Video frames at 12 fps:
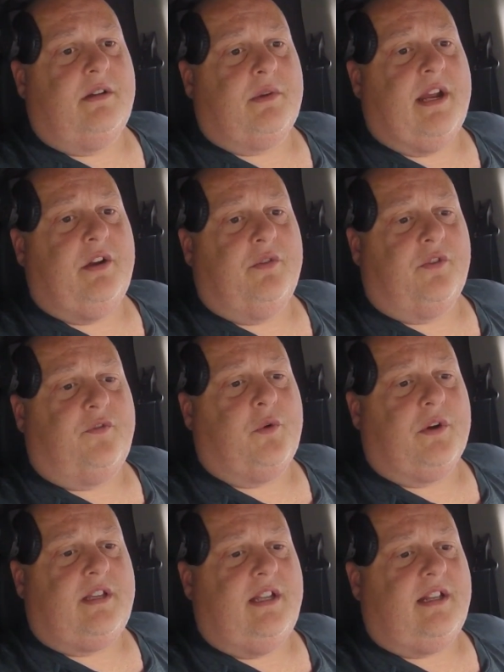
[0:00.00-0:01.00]
I ran over
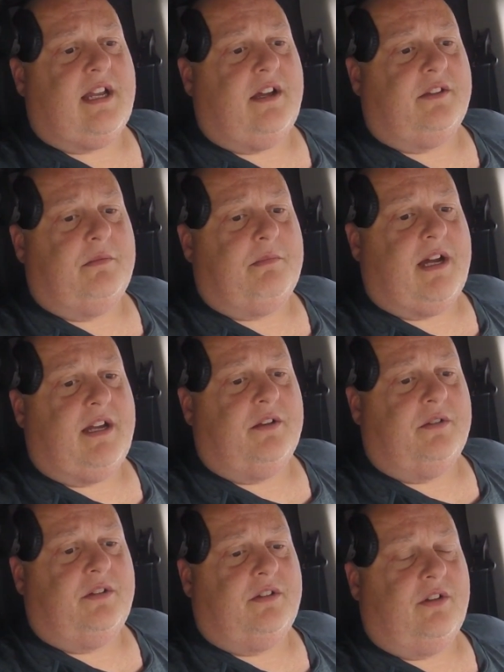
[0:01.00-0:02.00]
14,000
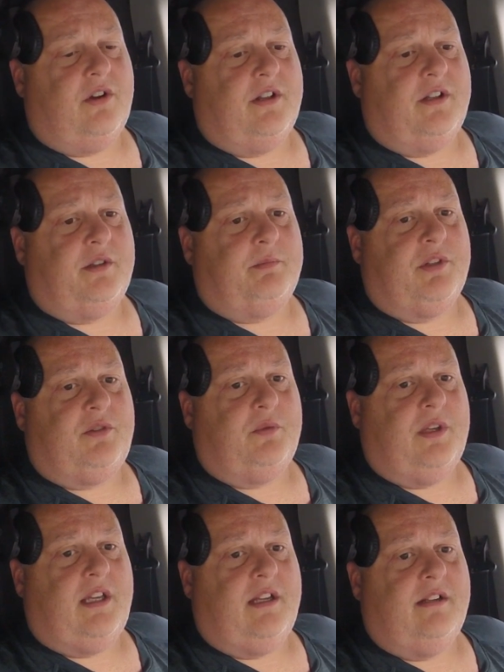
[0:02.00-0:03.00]
miles on this
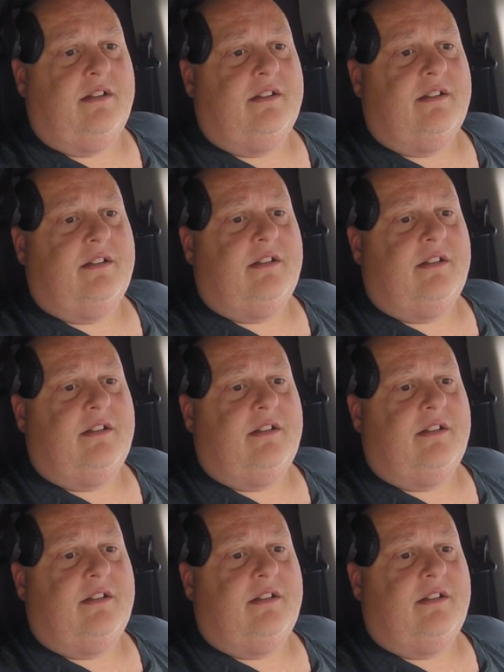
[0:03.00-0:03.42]
between